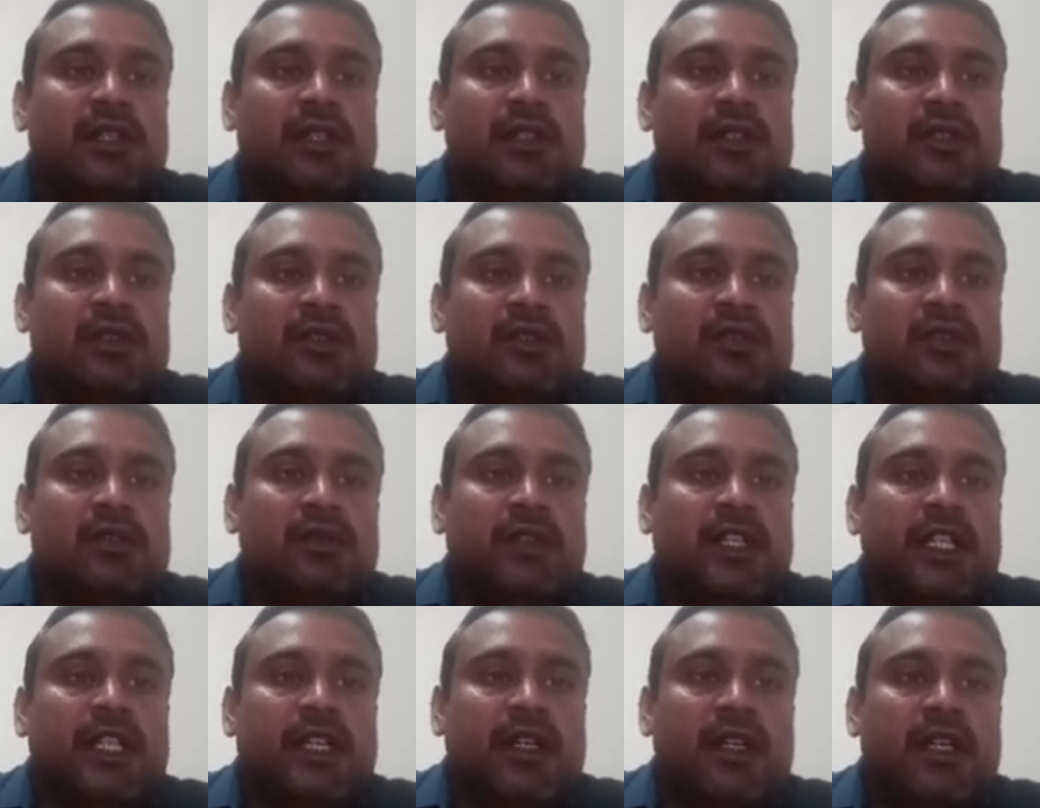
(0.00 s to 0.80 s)
so
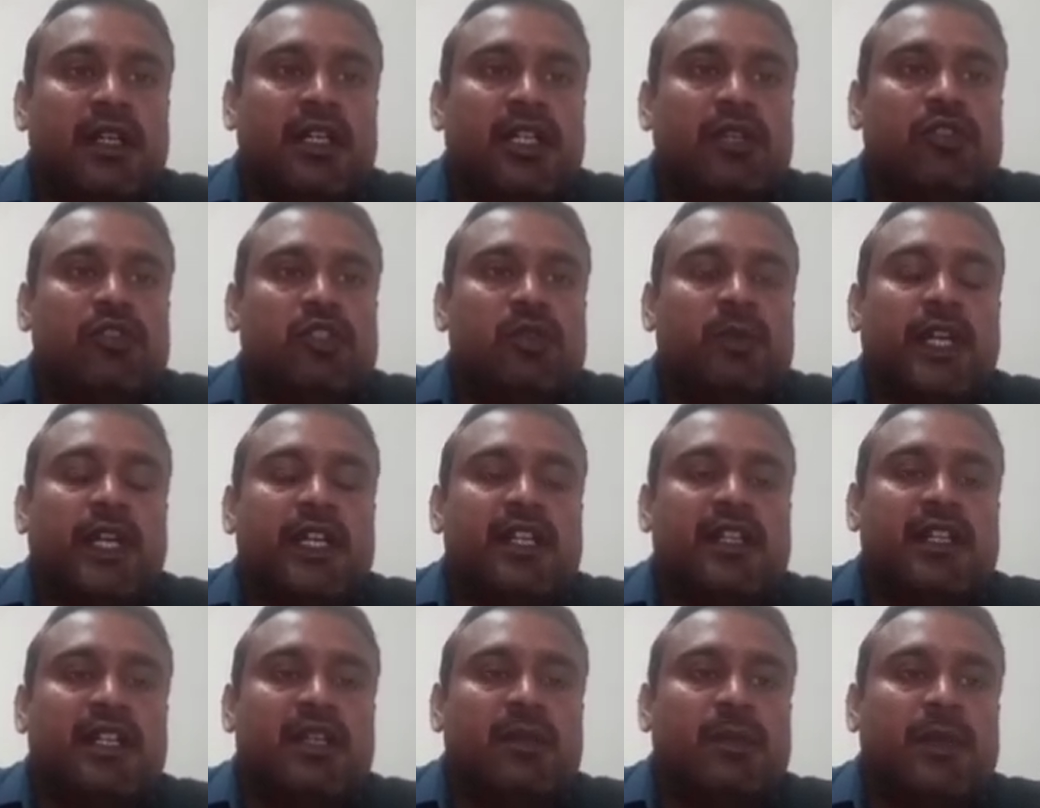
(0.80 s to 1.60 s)
we cannot use
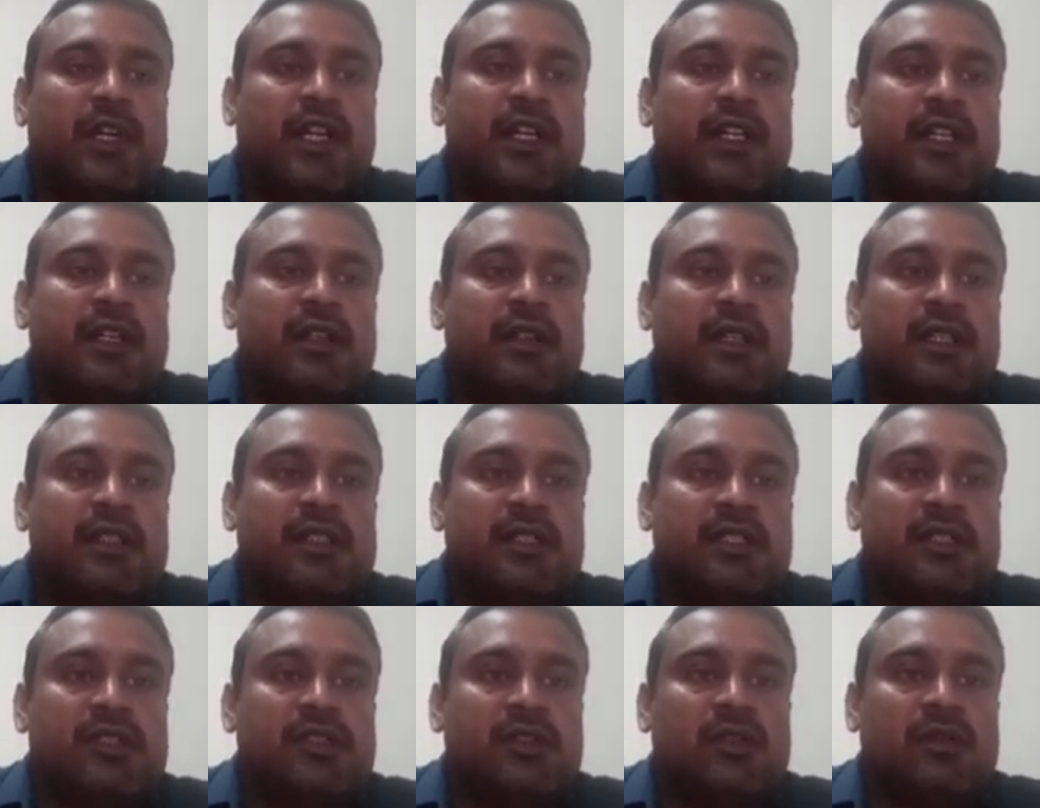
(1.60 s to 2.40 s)
magnetic particle
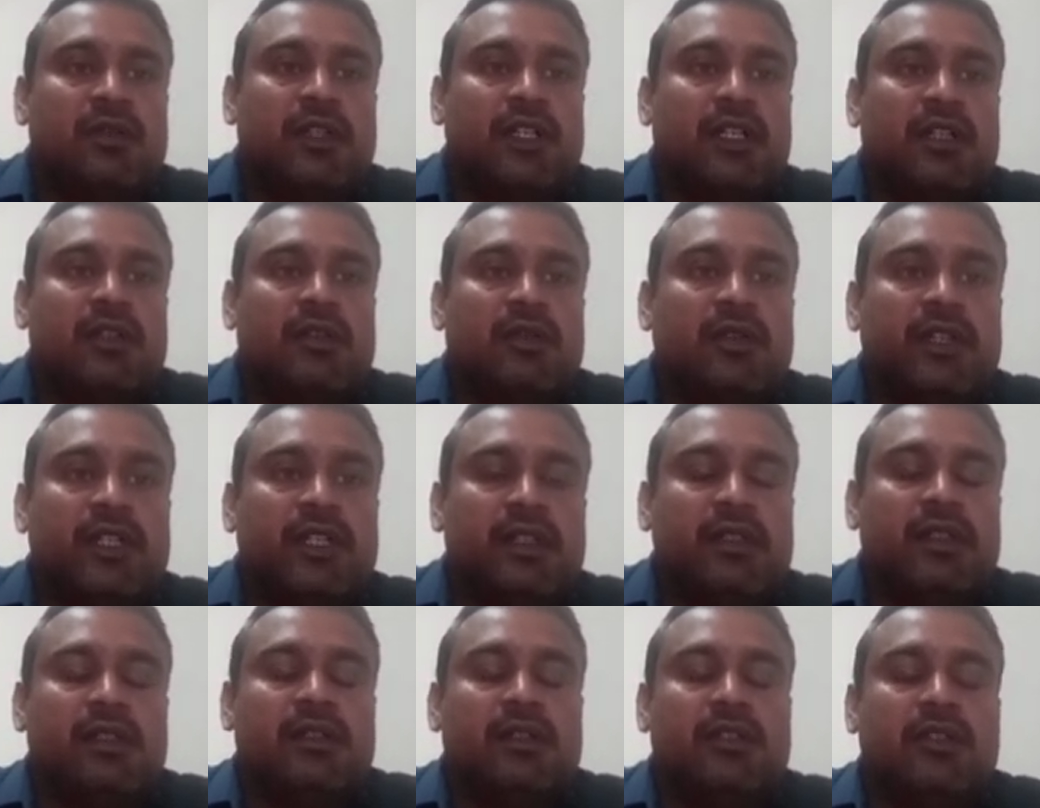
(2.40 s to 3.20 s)
testing, so we are
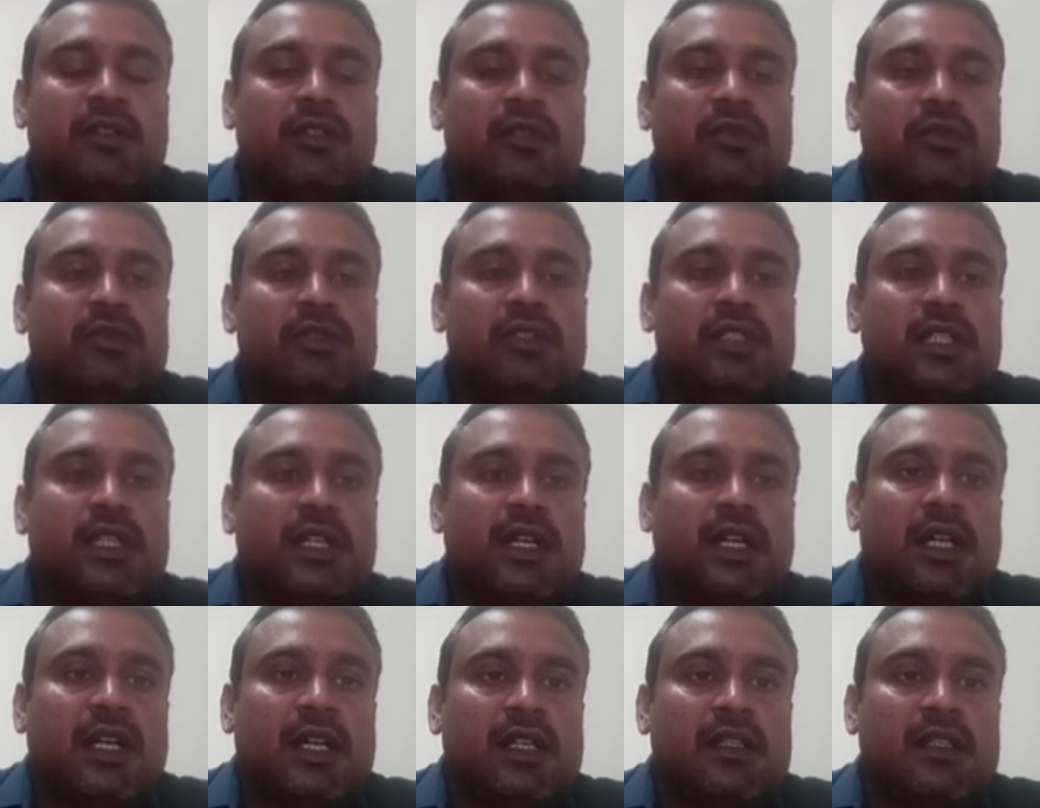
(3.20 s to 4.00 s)
going to use
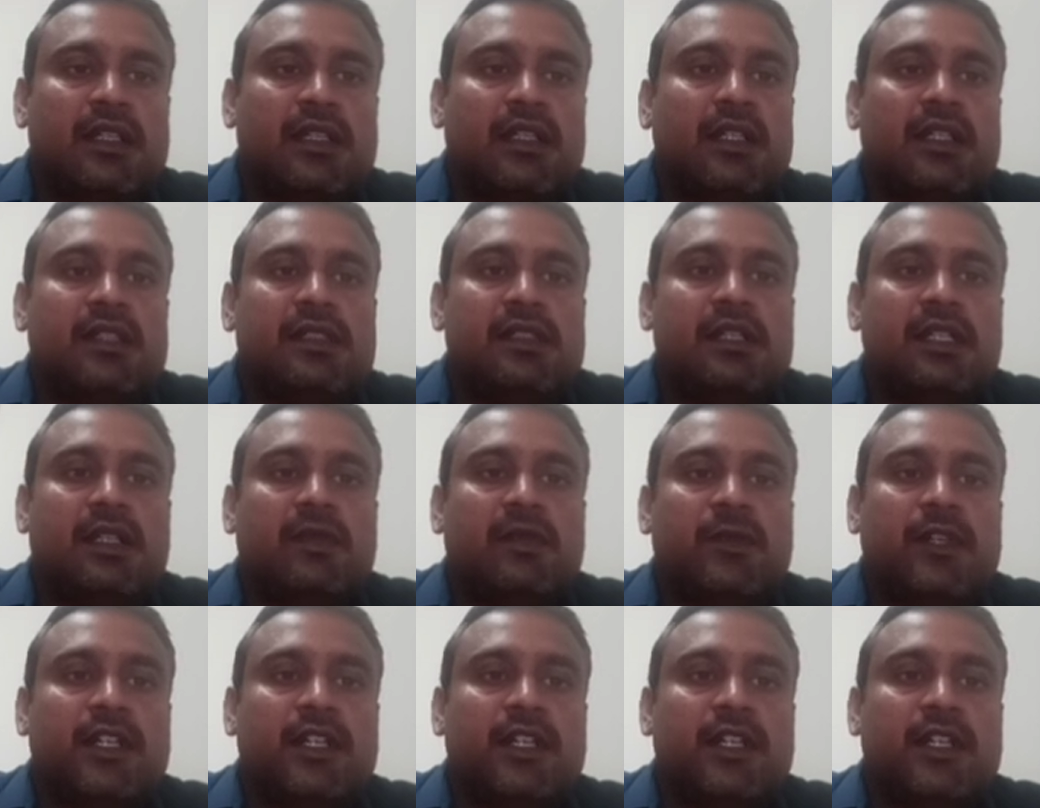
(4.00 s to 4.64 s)
another testing,